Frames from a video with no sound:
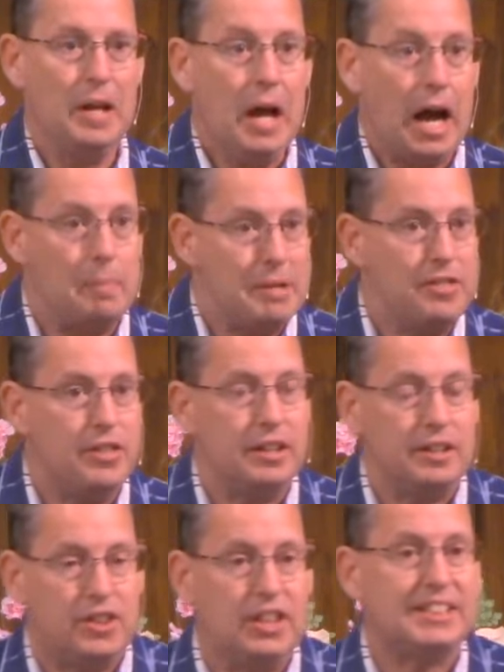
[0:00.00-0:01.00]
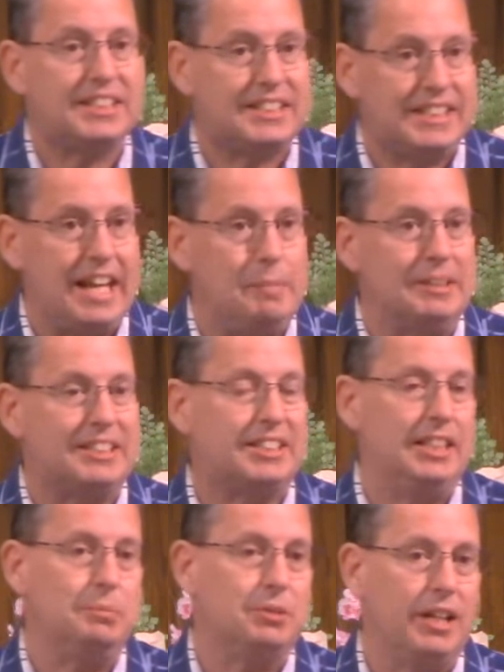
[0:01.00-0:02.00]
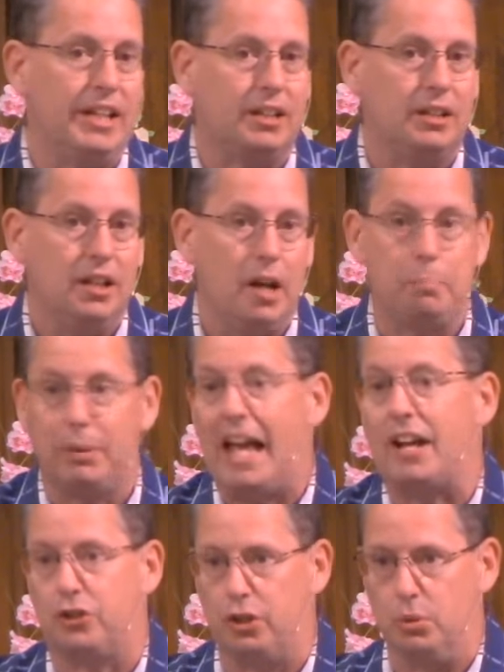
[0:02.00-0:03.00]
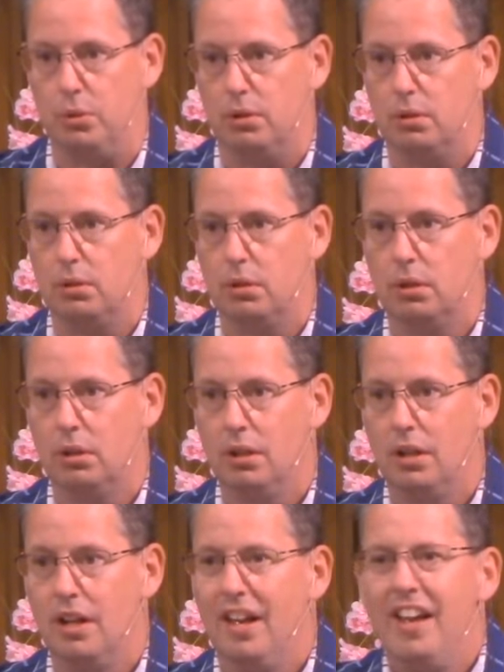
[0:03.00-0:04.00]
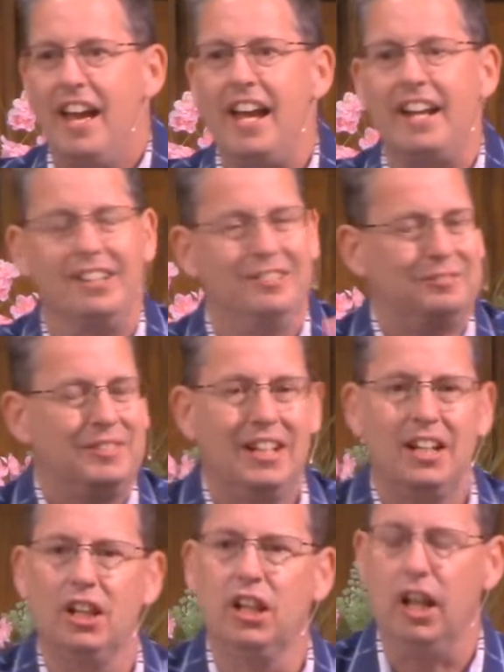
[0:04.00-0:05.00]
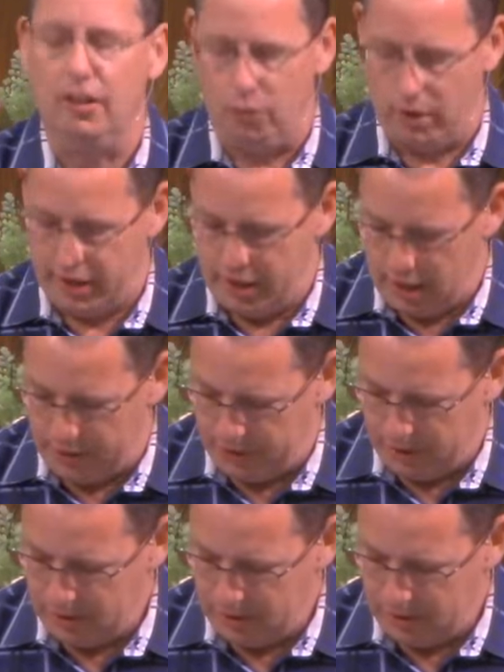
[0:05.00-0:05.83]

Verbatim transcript: I mean, th- this statement seems like a platitude. Hey, love one another